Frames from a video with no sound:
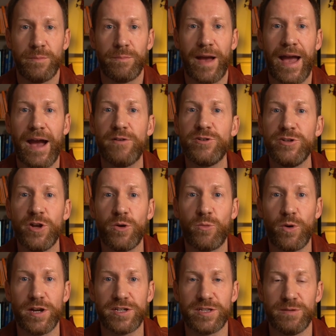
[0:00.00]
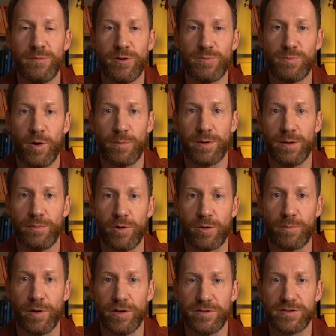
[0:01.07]
But how do you know which are the most popular
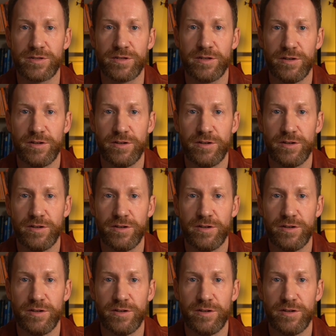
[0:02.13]
blog posts?